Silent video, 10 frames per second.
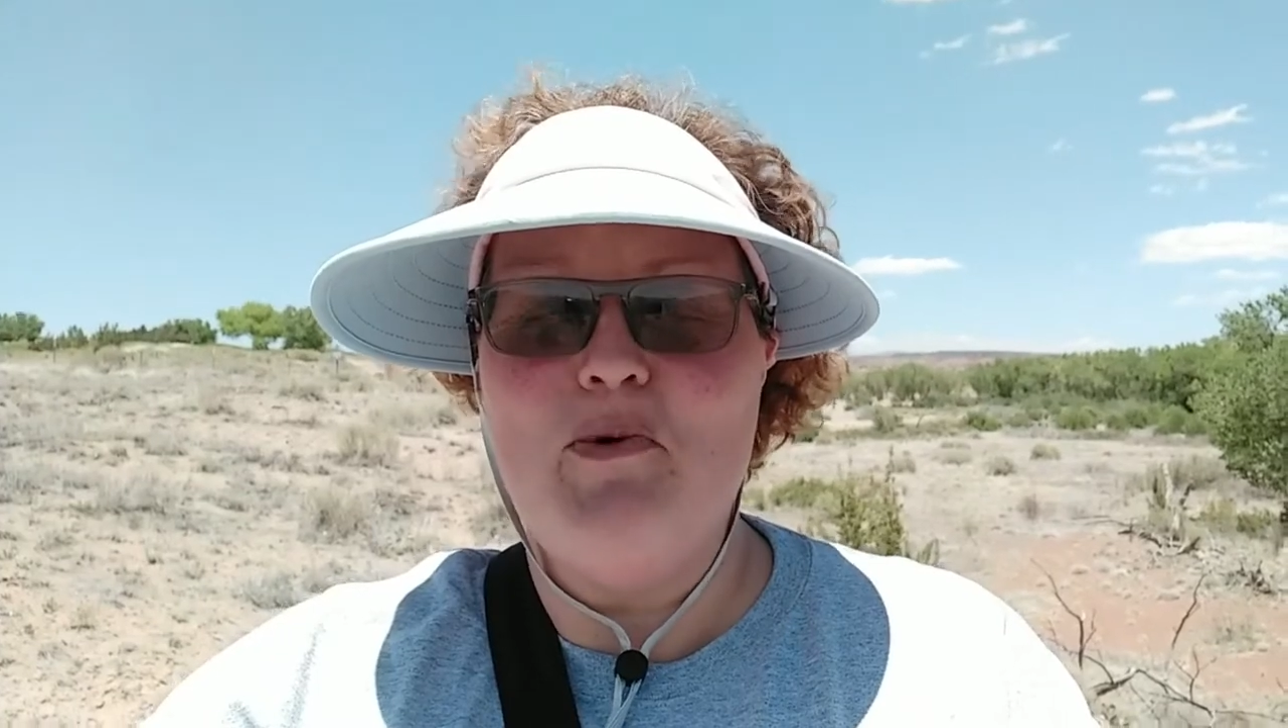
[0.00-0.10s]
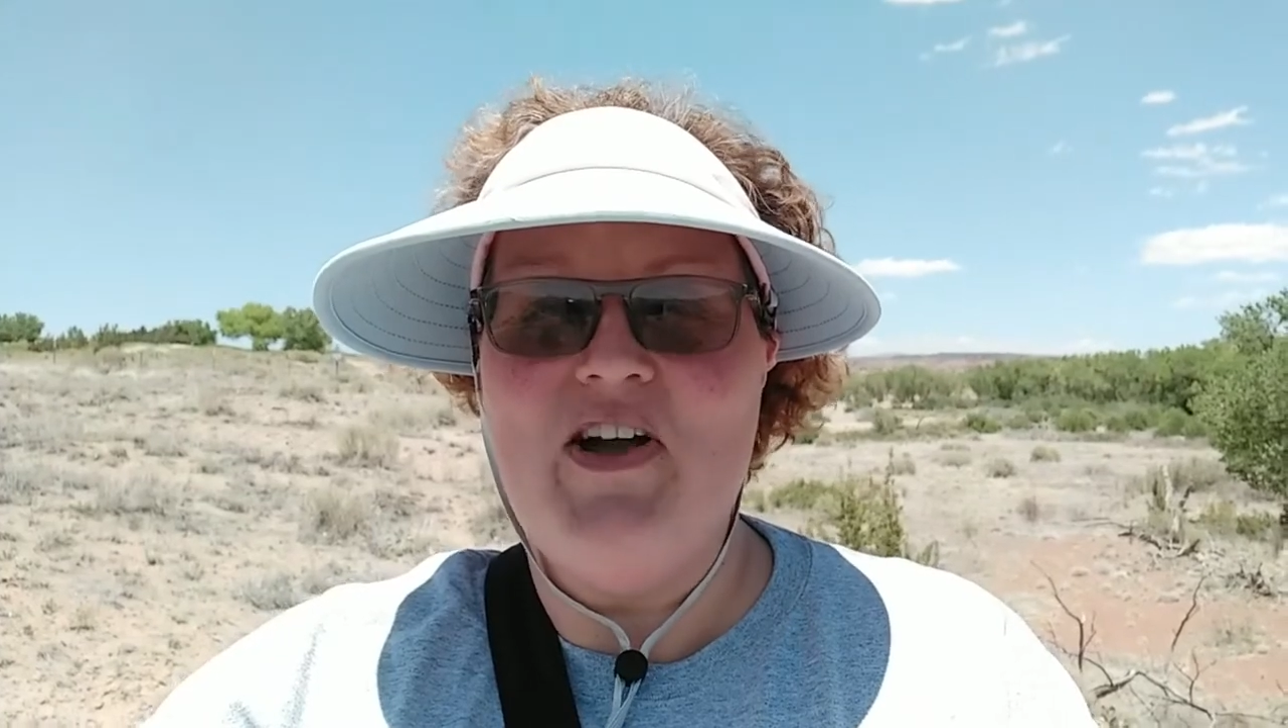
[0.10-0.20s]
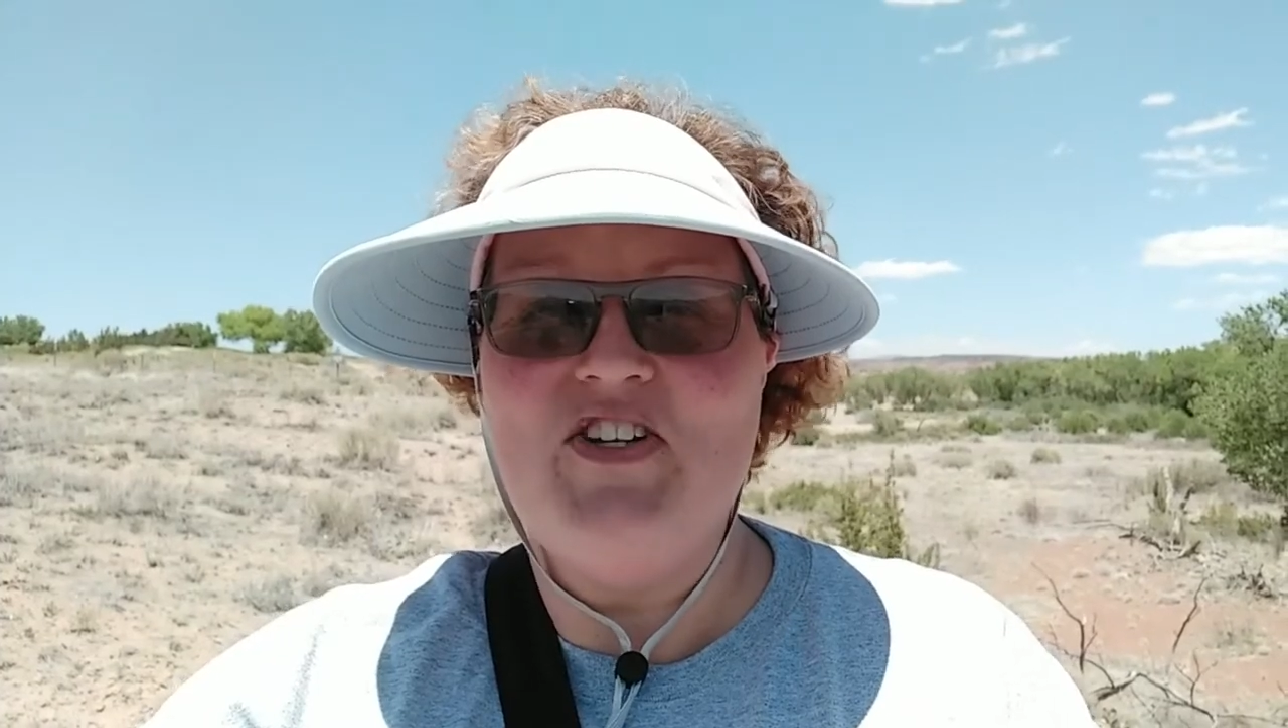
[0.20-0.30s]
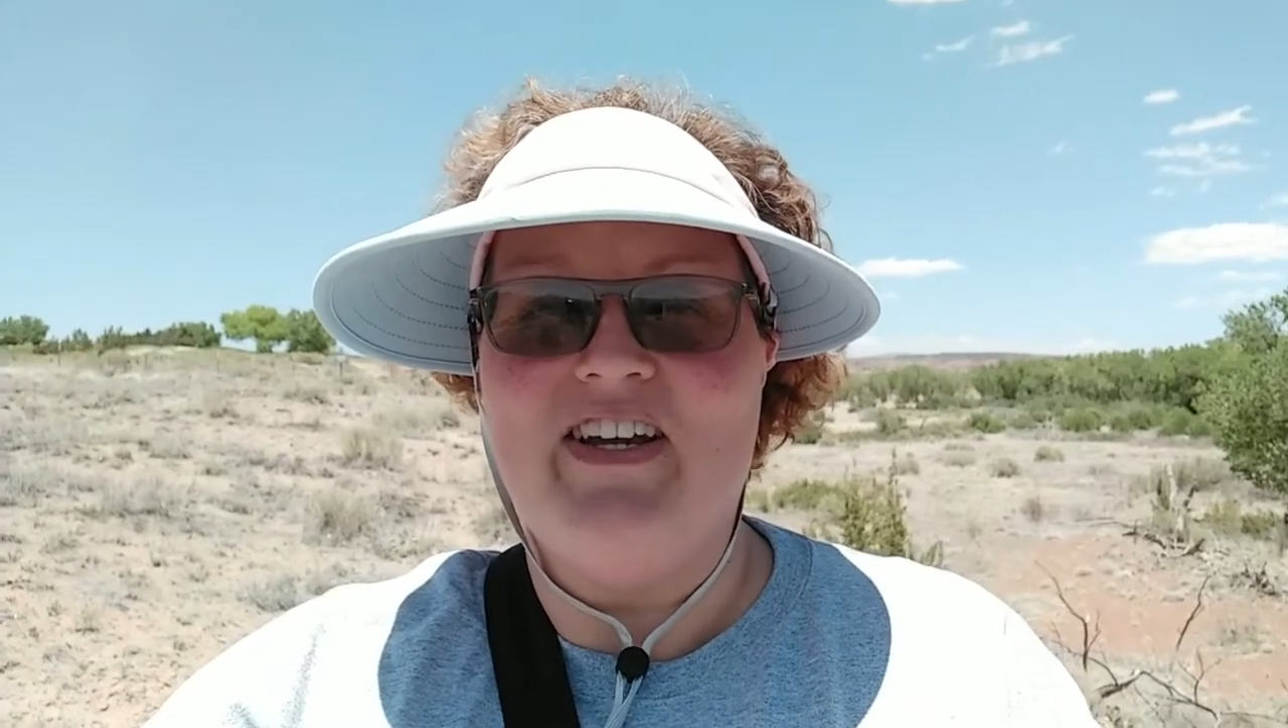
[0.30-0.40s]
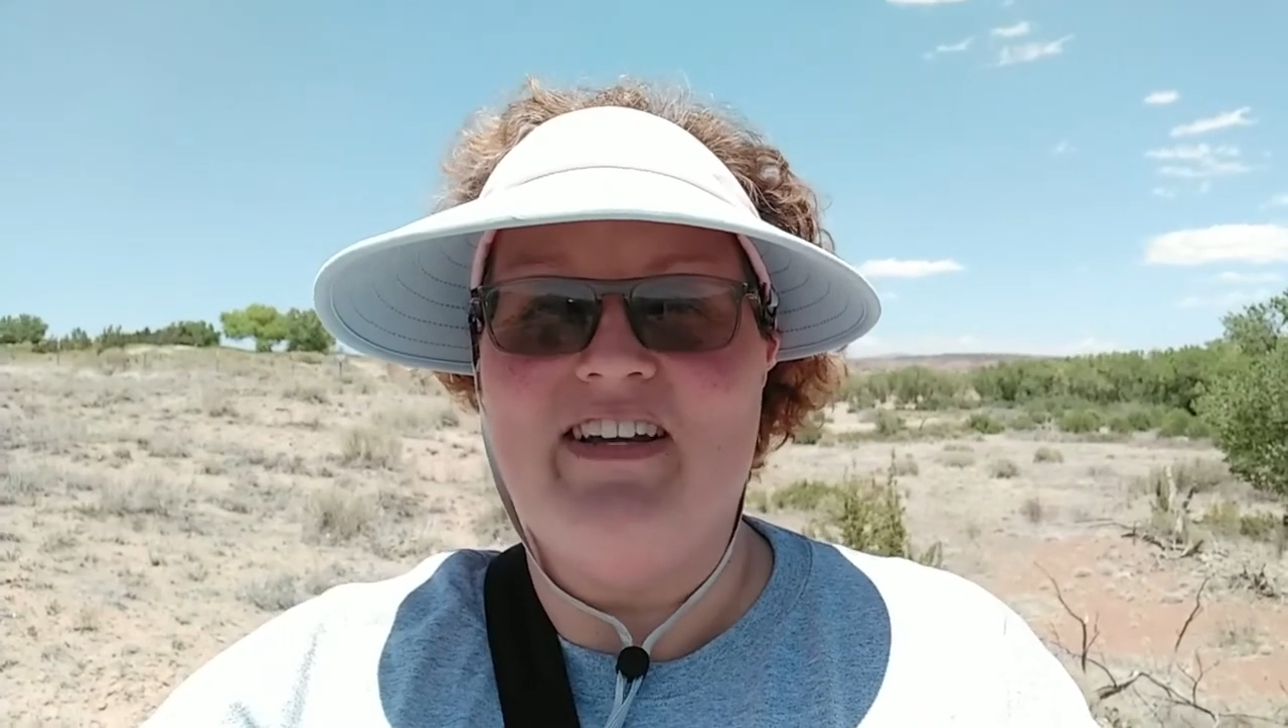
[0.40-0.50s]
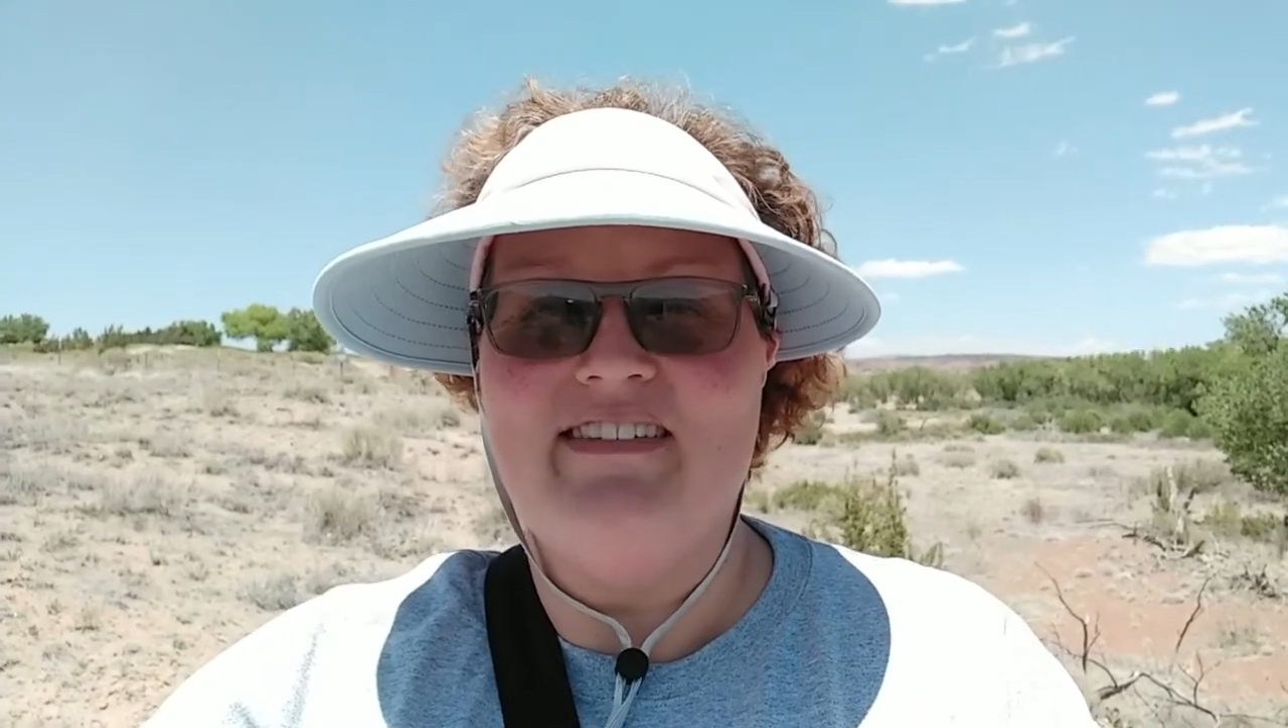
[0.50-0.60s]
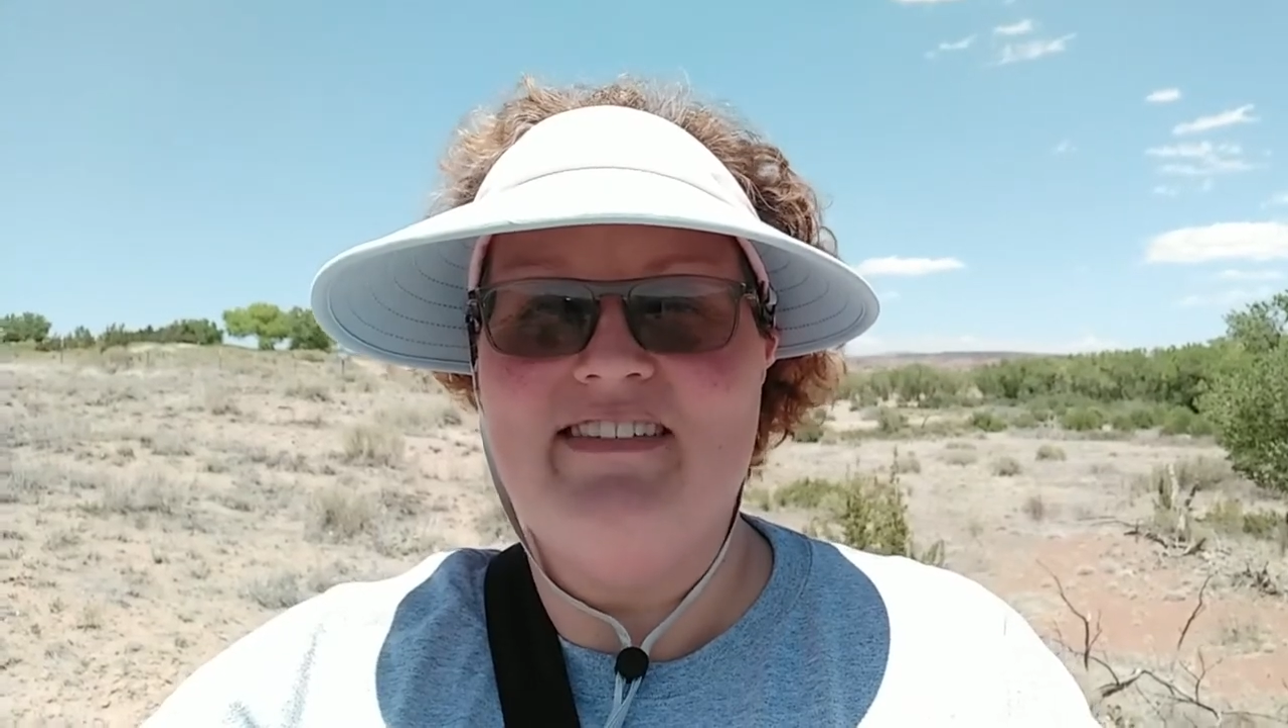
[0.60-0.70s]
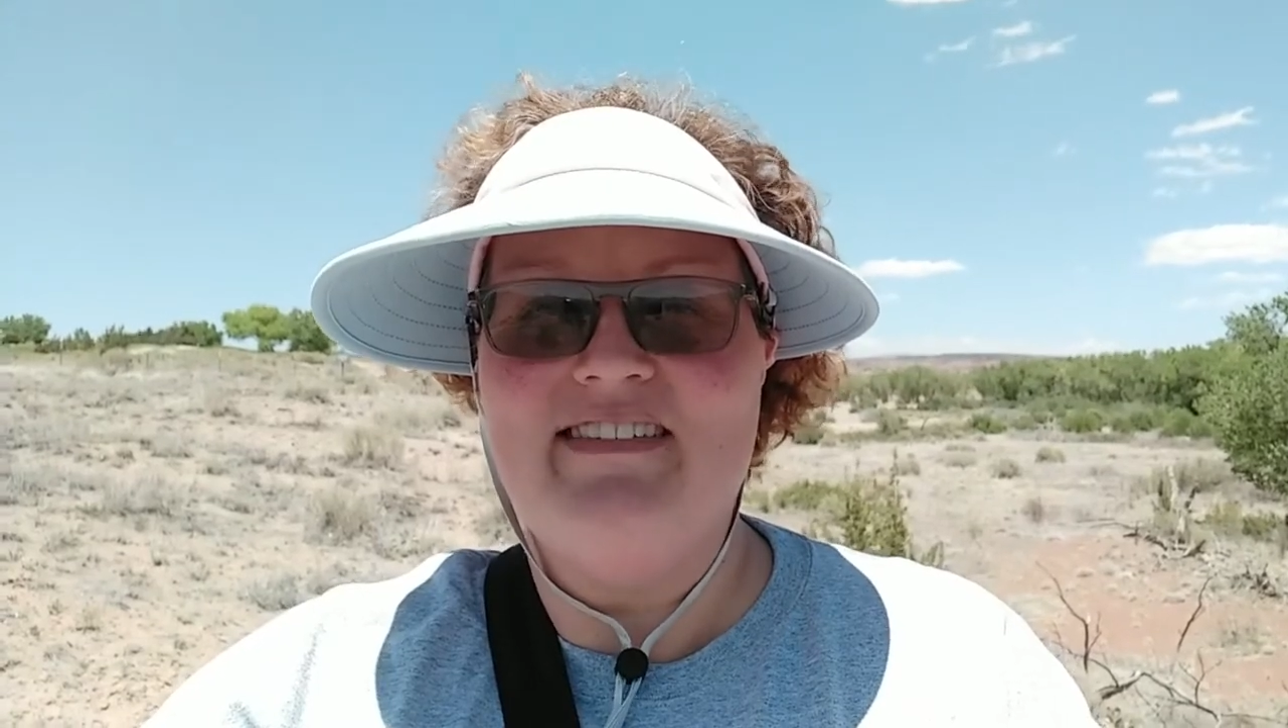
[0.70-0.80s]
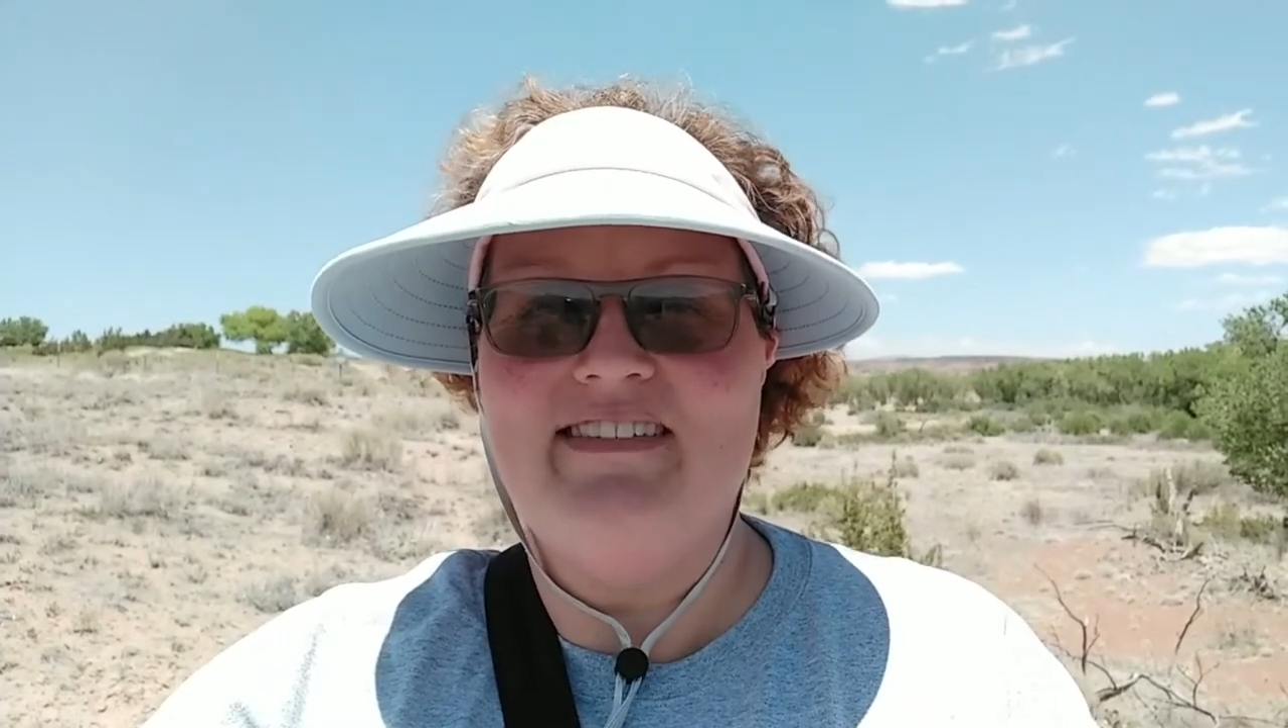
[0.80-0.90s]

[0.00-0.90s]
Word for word: for watching.